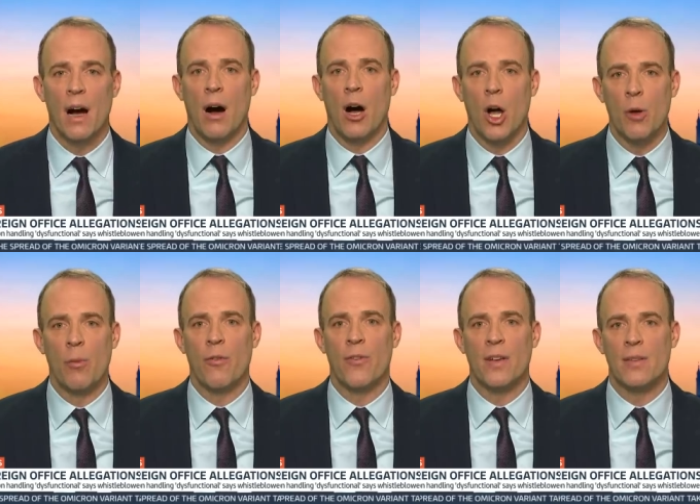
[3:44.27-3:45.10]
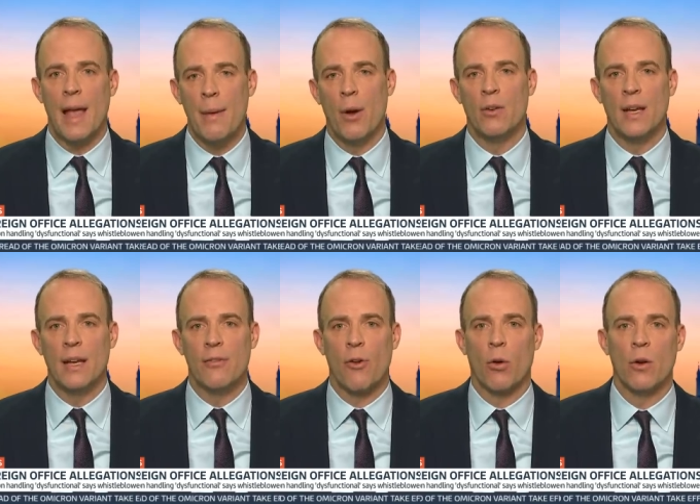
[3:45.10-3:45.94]
our Home Office, M O D
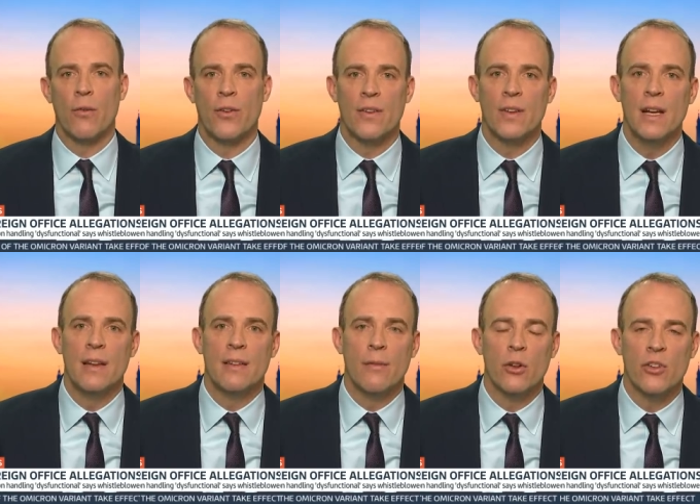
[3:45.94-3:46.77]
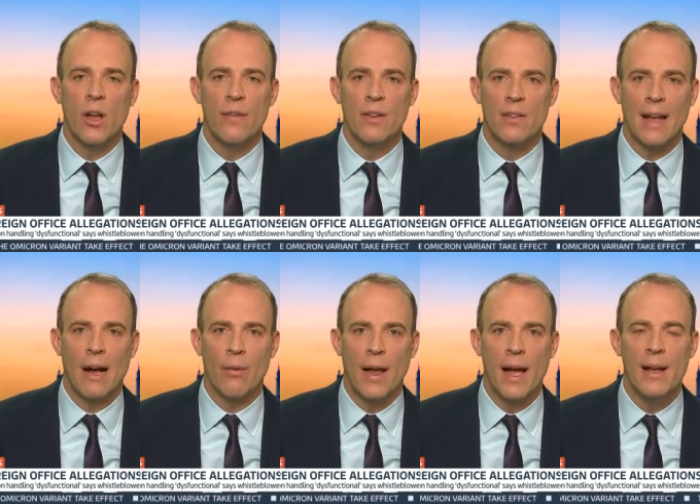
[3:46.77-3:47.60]
and Foreign Office civil servants
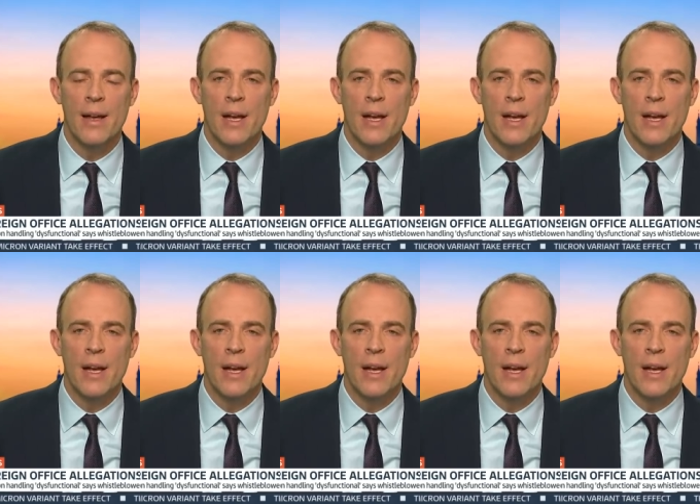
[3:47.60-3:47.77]
out there,